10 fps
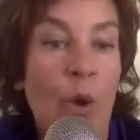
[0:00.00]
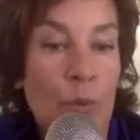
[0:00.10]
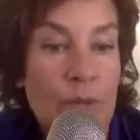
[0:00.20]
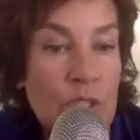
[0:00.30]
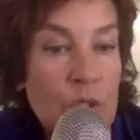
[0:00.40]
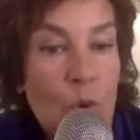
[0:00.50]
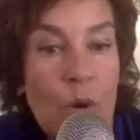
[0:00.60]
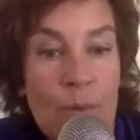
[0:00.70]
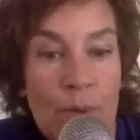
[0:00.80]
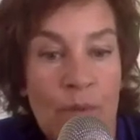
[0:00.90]

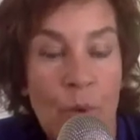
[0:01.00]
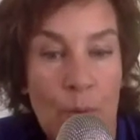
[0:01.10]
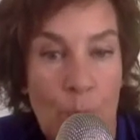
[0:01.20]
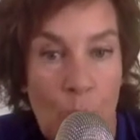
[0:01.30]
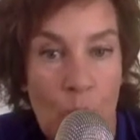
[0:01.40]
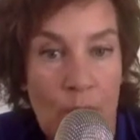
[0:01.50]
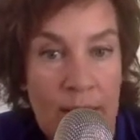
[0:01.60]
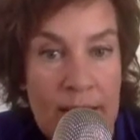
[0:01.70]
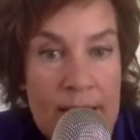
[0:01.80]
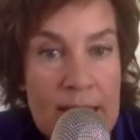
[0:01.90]
restore before
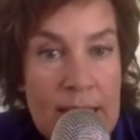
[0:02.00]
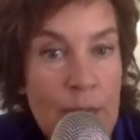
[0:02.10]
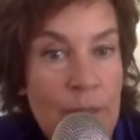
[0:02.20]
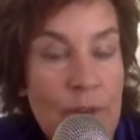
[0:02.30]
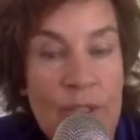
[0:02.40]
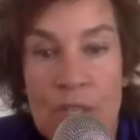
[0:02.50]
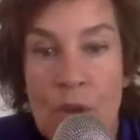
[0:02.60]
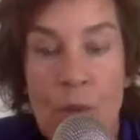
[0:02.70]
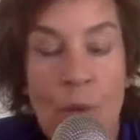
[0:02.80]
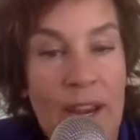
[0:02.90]
more. So there is
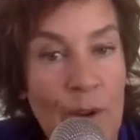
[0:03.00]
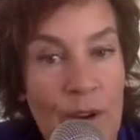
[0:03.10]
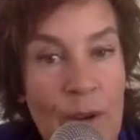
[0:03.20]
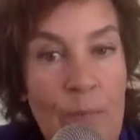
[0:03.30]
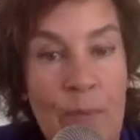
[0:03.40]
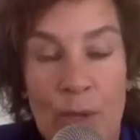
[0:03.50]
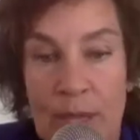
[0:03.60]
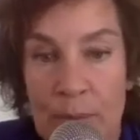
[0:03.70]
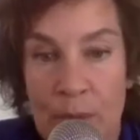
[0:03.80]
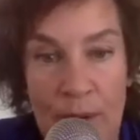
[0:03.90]
no way you're going to build
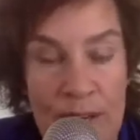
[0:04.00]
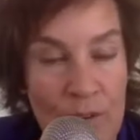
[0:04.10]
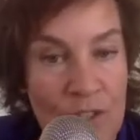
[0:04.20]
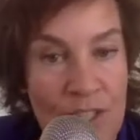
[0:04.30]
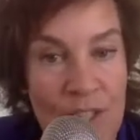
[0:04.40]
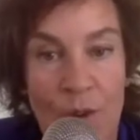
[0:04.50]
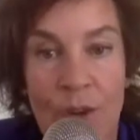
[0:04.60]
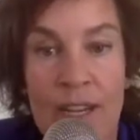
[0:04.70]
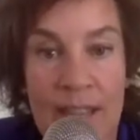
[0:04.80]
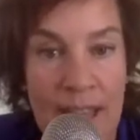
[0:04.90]
up your energy. You're
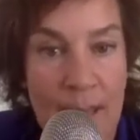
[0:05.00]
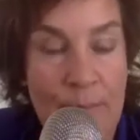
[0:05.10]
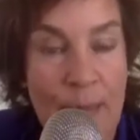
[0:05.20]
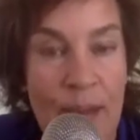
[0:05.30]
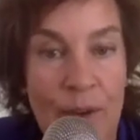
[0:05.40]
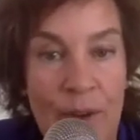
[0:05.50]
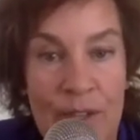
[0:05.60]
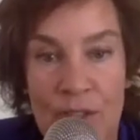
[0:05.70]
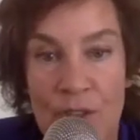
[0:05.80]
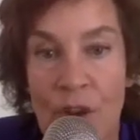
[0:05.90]
going to get better
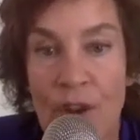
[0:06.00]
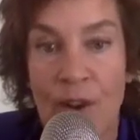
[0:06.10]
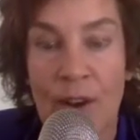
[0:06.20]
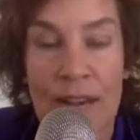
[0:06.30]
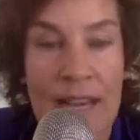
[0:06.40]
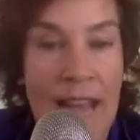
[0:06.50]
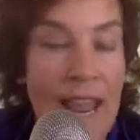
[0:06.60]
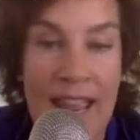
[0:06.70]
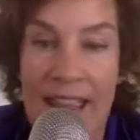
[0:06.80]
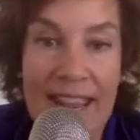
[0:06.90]
and stronger
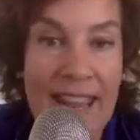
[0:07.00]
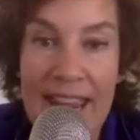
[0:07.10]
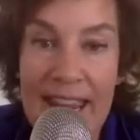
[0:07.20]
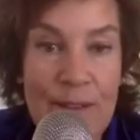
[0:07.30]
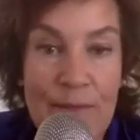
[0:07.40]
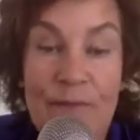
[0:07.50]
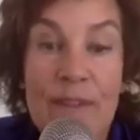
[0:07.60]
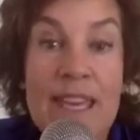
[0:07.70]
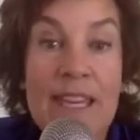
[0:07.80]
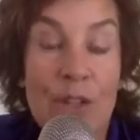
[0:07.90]
and
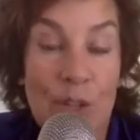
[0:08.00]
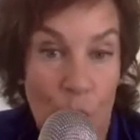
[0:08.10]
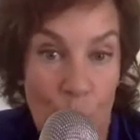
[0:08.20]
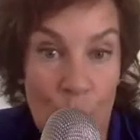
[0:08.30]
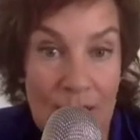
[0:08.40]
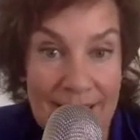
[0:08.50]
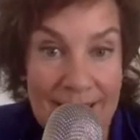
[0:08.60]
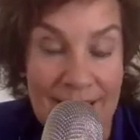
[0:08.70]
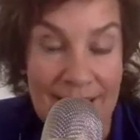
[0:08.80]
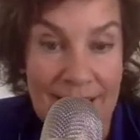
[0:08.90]
feel
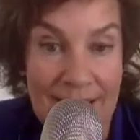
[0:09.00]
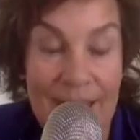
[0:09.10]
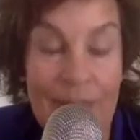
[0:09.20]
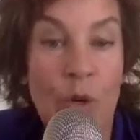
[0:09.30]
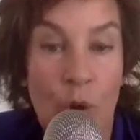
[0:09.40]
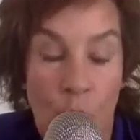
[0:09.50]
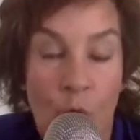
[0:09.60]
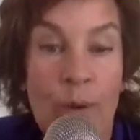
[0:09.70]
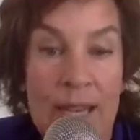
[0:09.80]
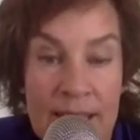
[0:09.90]
good if you're
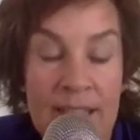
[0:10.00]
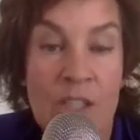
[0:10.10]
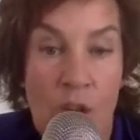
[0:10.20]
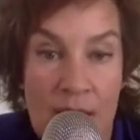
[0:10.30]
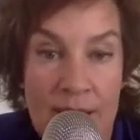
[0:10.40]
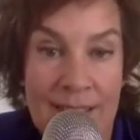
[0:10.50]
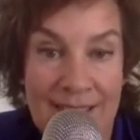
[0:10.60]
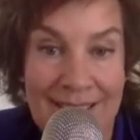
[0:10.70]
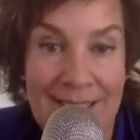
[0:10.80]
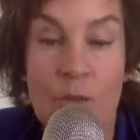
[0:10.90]
already
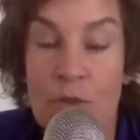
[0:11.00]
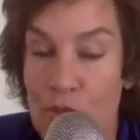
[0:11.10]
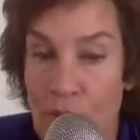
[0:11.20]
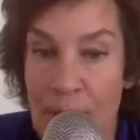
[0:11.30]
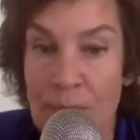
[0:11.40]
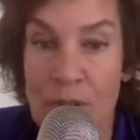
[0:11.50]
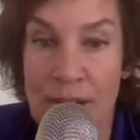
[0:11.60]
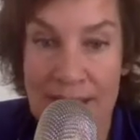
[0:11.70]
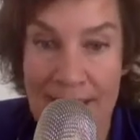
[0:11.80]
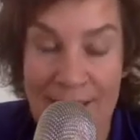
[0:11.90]
exhausted. So stop trying
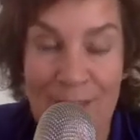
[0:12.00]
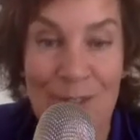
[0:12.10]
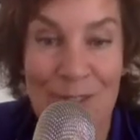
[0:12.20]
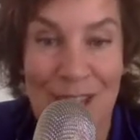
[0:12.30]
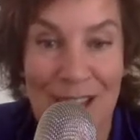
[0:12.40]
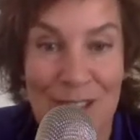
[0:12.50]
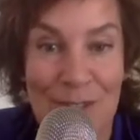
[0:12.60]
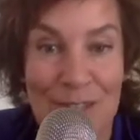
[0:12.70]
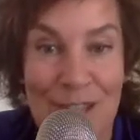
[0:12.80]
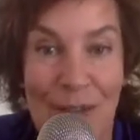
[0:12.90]
to exercise
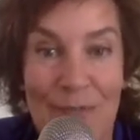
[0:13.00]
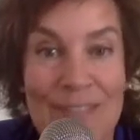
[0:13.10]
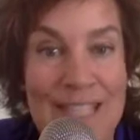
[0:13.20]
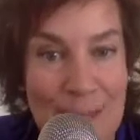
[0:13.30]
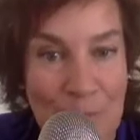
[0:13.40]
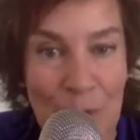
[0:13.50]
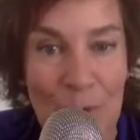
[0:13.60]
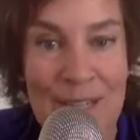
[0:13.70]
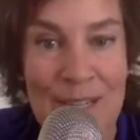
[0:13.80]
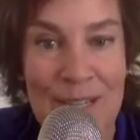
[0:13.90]
yourself deeper
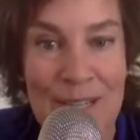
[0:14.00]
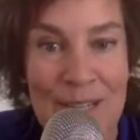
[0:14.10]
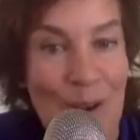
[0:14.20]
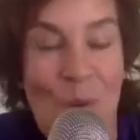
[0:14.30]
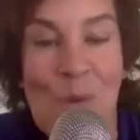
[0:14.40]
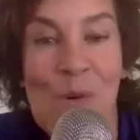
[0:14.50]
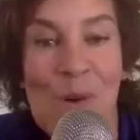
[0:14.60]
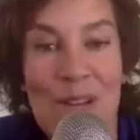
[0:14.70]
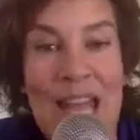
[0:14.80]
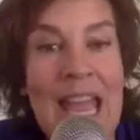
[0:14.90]
into that hole.